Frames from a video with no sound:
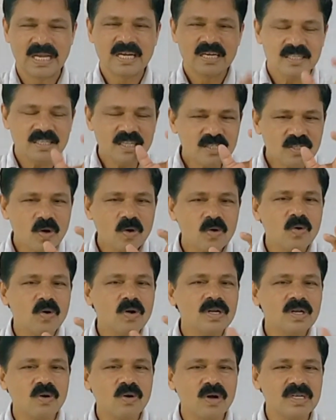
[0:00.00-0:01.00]
The
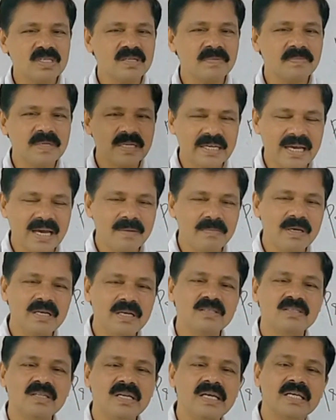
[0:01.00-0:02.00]
so-called concept can be
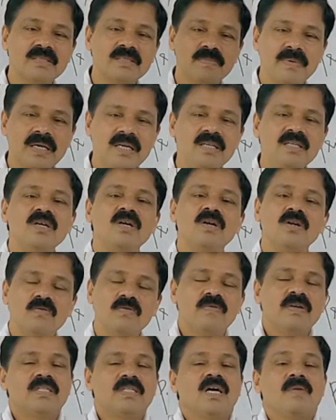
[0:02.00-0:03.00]
easily explained
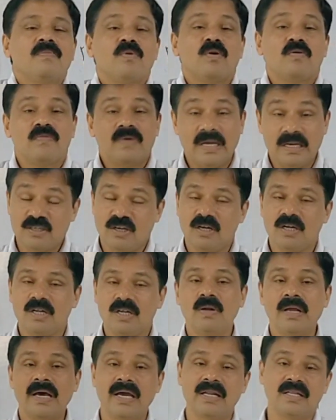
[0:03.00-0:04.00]
with the help of a
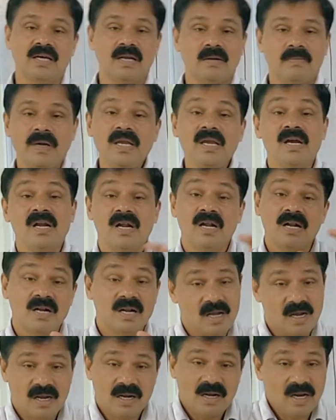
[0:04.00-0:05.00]
schedule and thereby
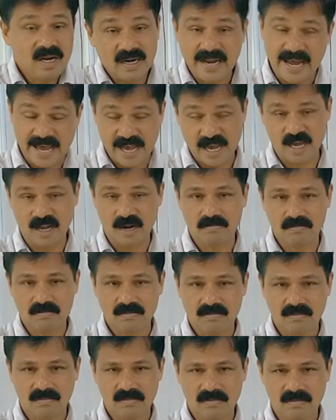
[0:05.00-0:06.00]
a diagram.
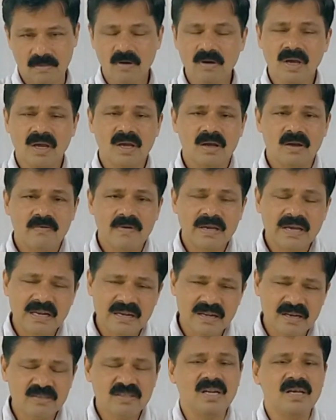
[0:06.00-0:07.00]
Okay, we can
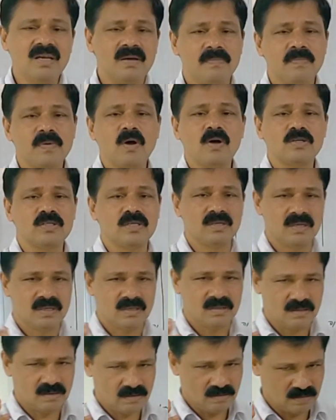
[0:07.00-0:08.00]
easily plot
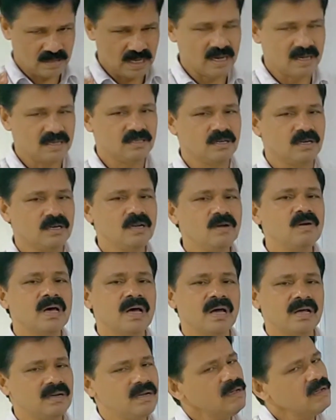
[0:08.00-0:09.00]
the schedule
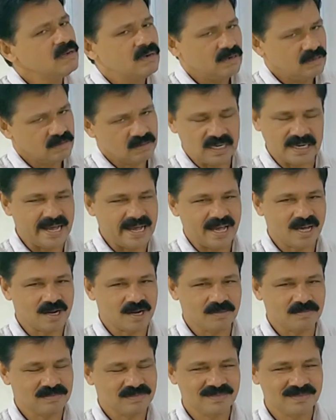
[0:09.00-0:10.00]
and the diagram.
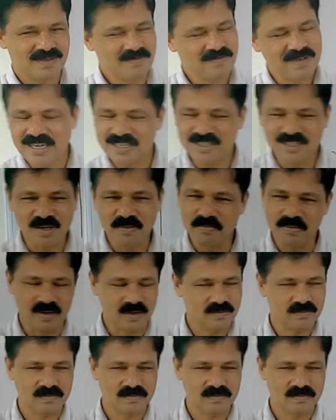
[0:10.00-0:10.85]
Very simple.